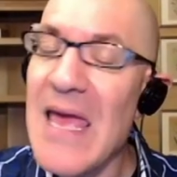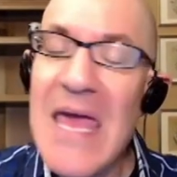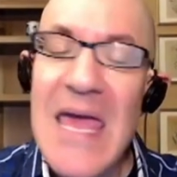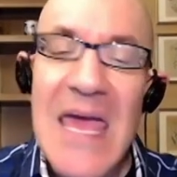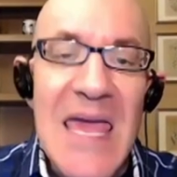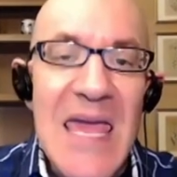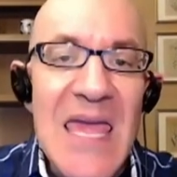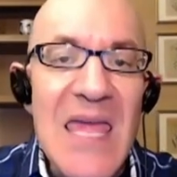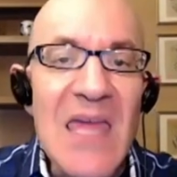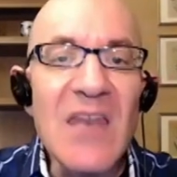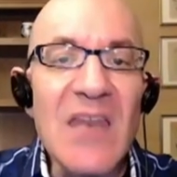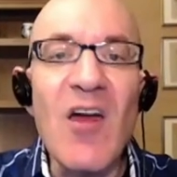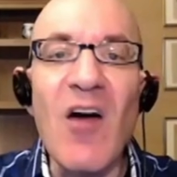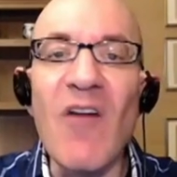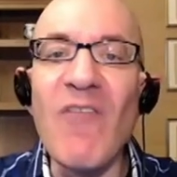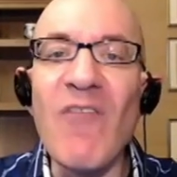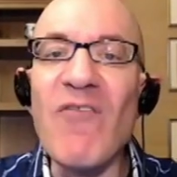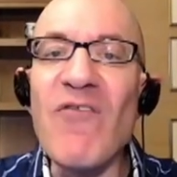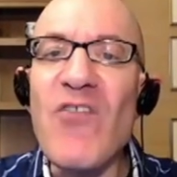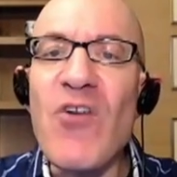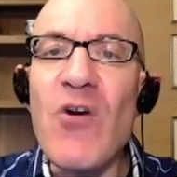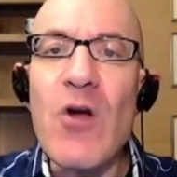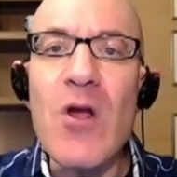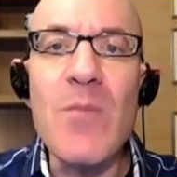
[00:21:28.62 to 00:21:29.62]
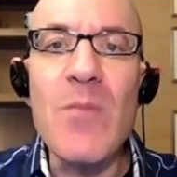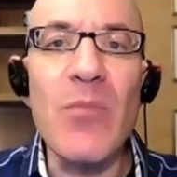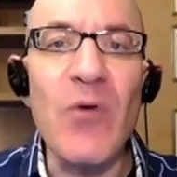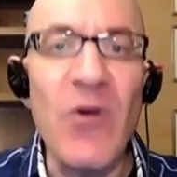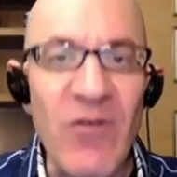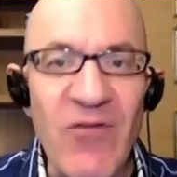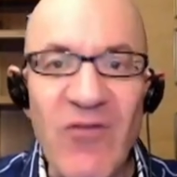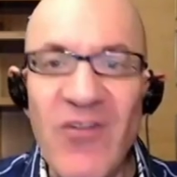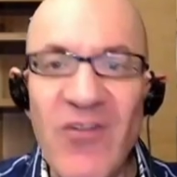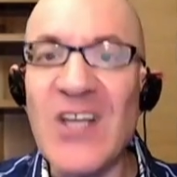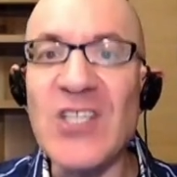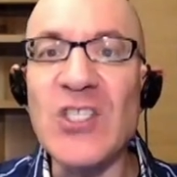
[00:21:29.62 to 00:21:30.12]
in a very
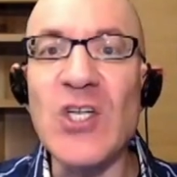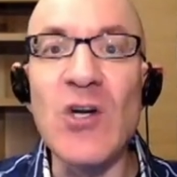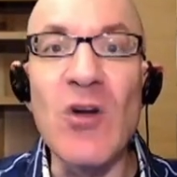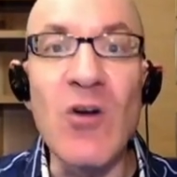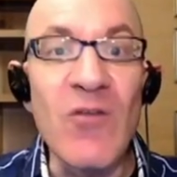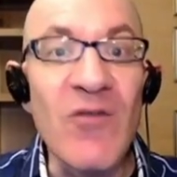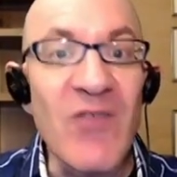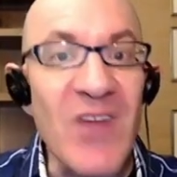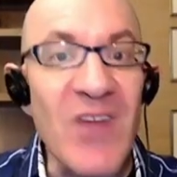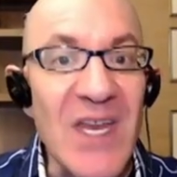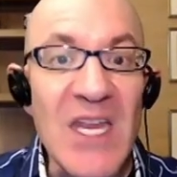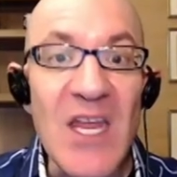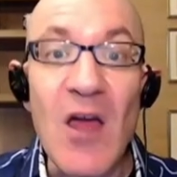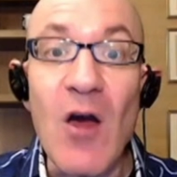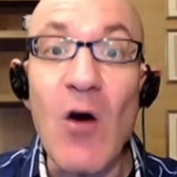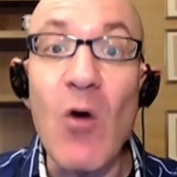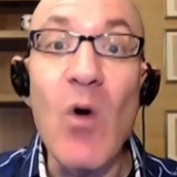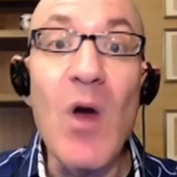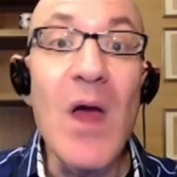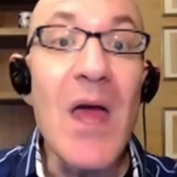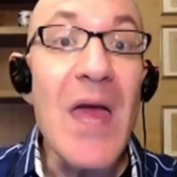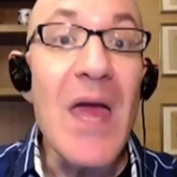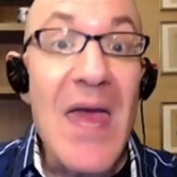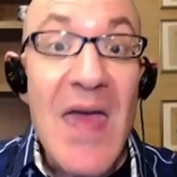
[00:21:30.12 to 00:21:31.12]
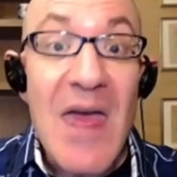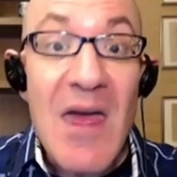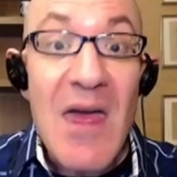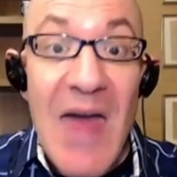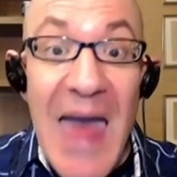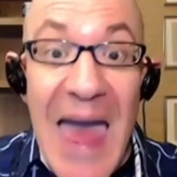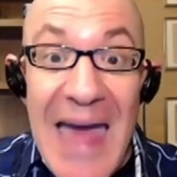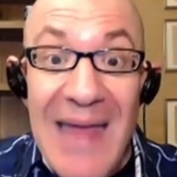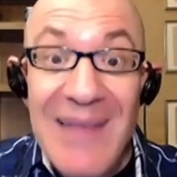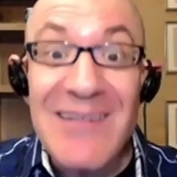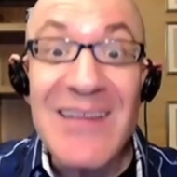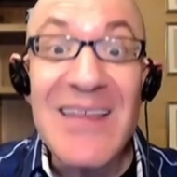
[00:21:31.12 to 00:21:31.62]
professional video,
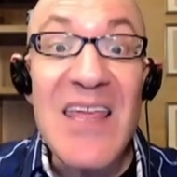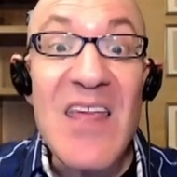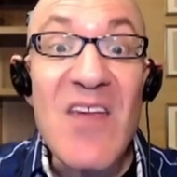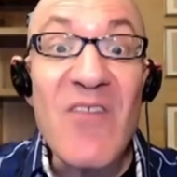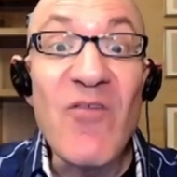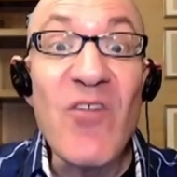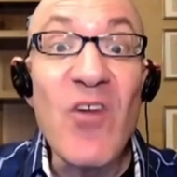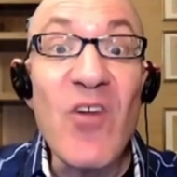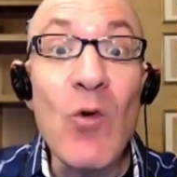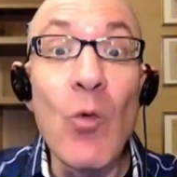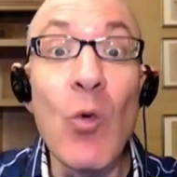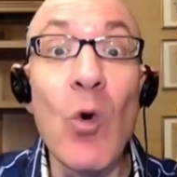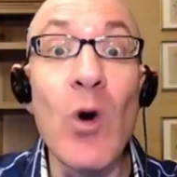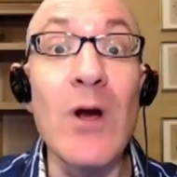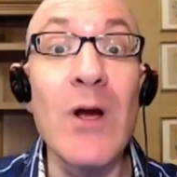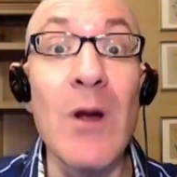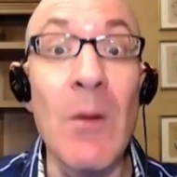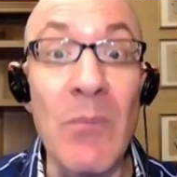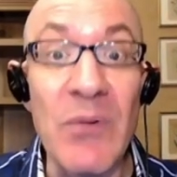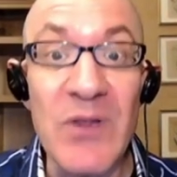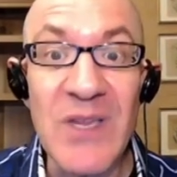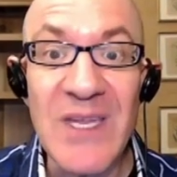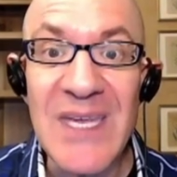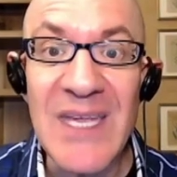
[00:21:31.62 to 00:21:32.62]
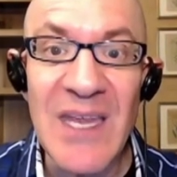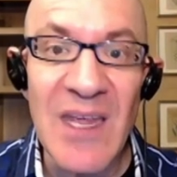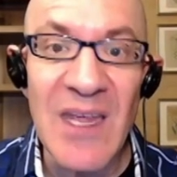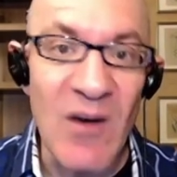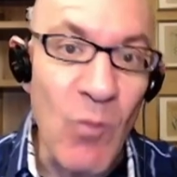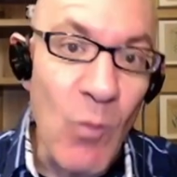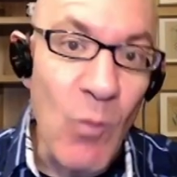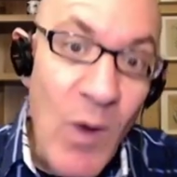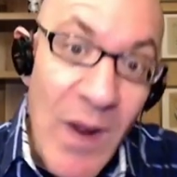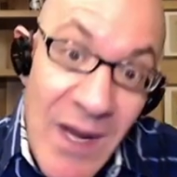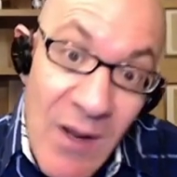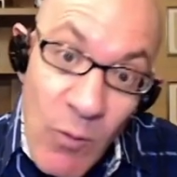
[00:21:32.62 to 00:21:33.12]
as if it were completed
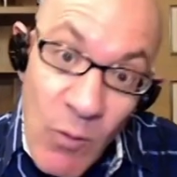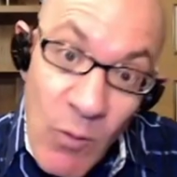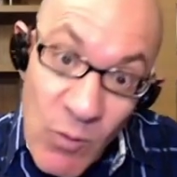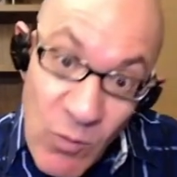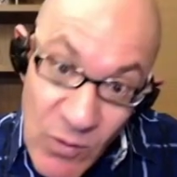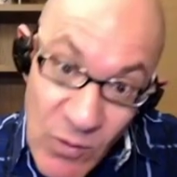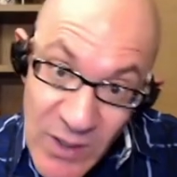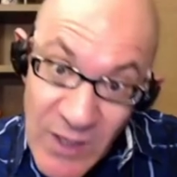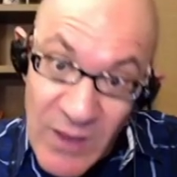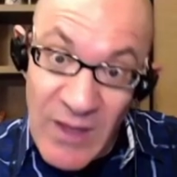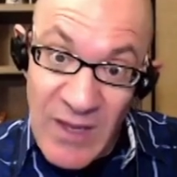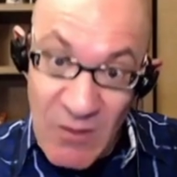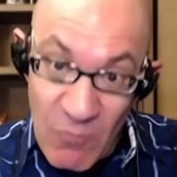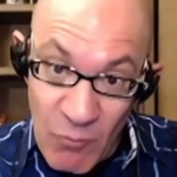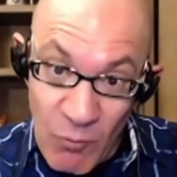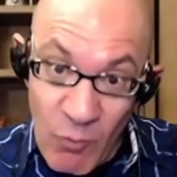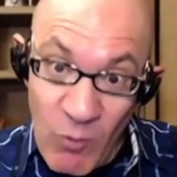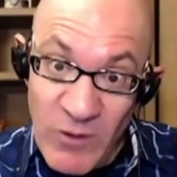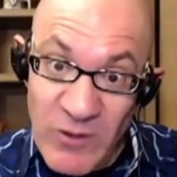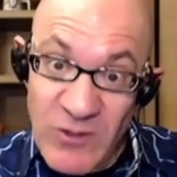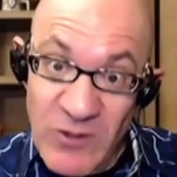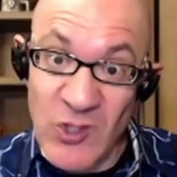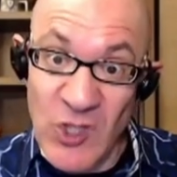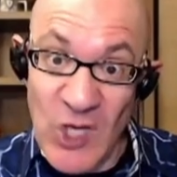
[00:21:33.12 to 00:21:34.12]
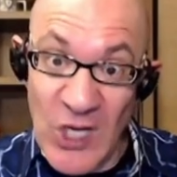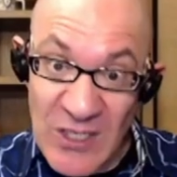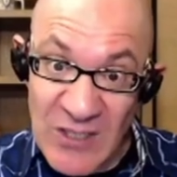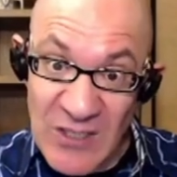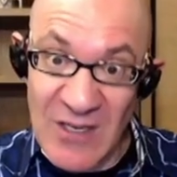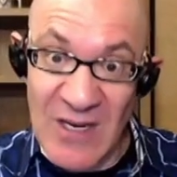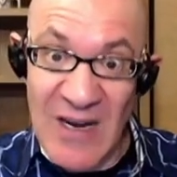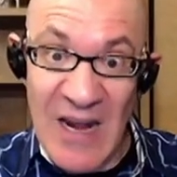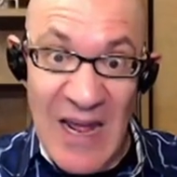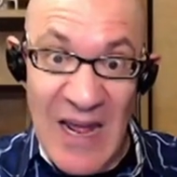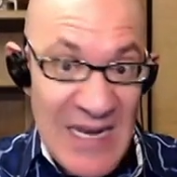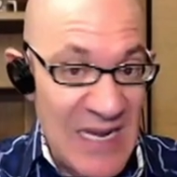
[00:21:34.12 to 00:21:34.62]
when it really was just an
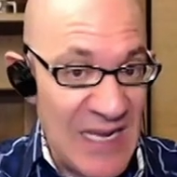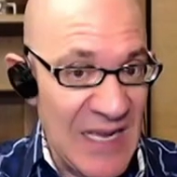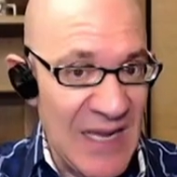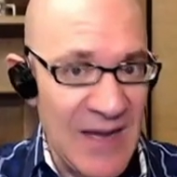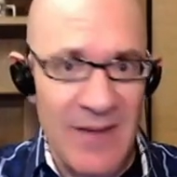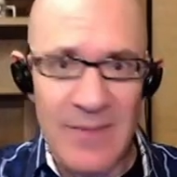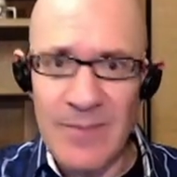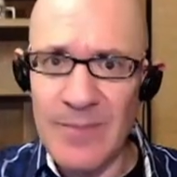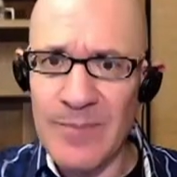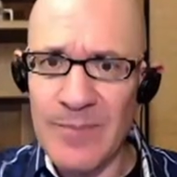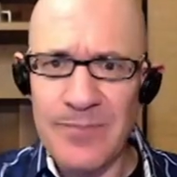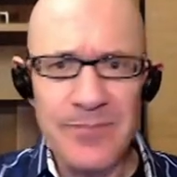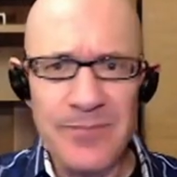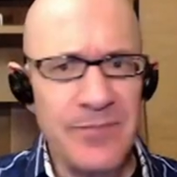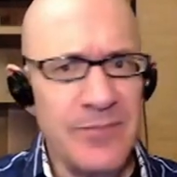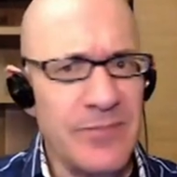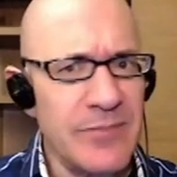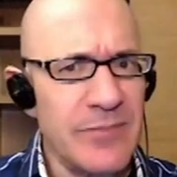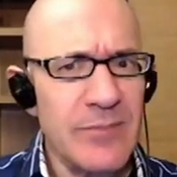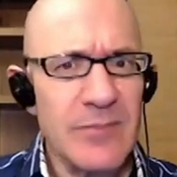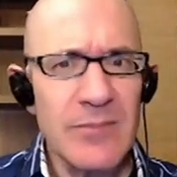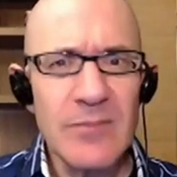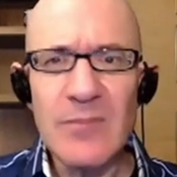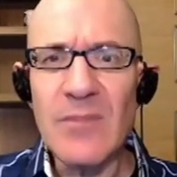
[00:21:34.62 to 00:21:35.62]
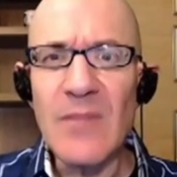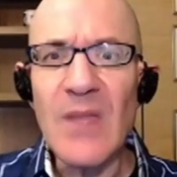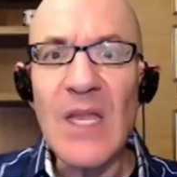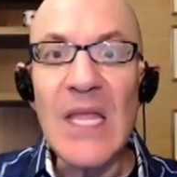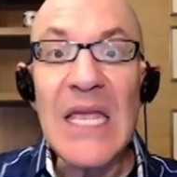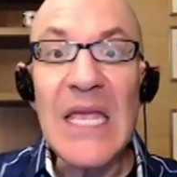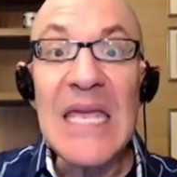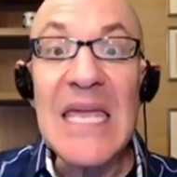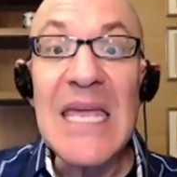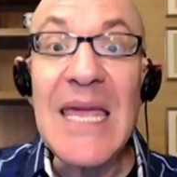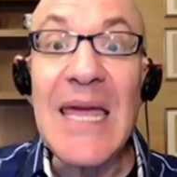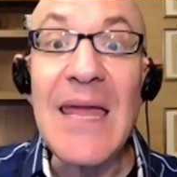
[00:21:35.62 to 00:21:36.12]
idea.
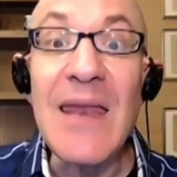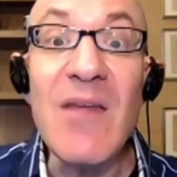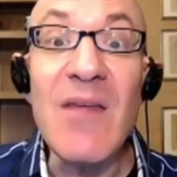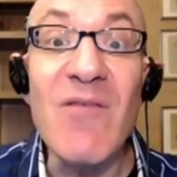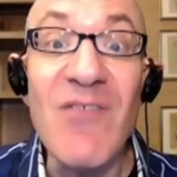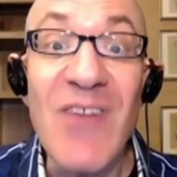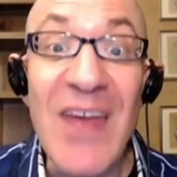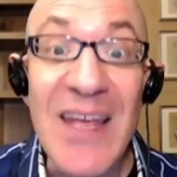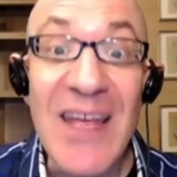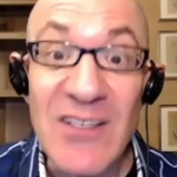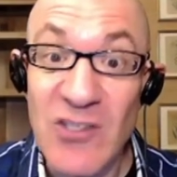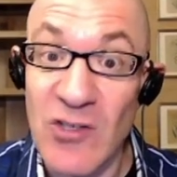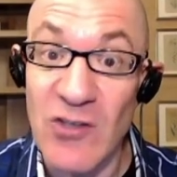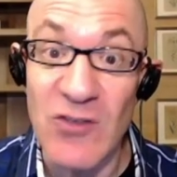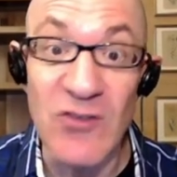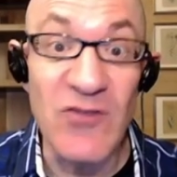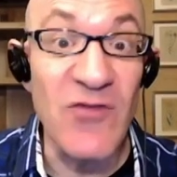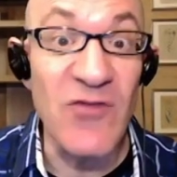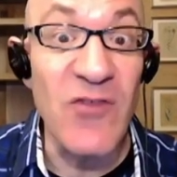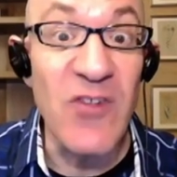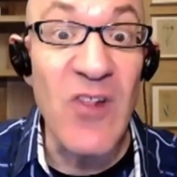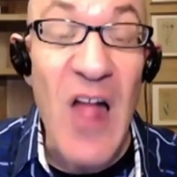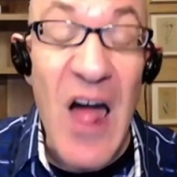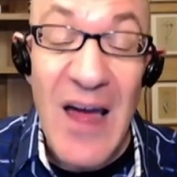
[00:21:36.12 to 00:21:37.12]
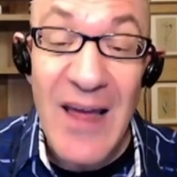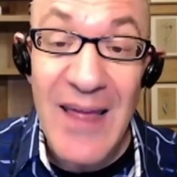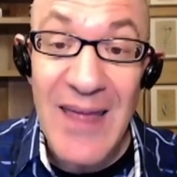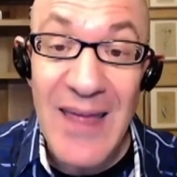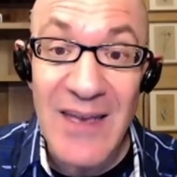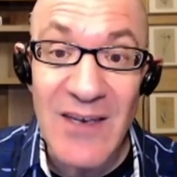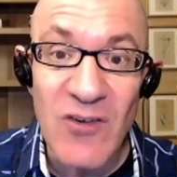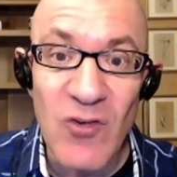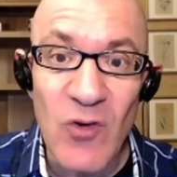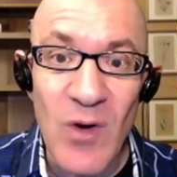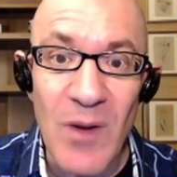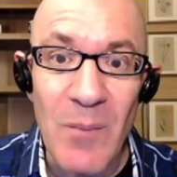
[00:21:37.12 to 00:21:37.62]
He had investors flocking
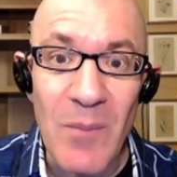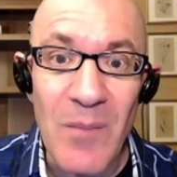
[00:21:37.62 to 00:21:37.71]
to him,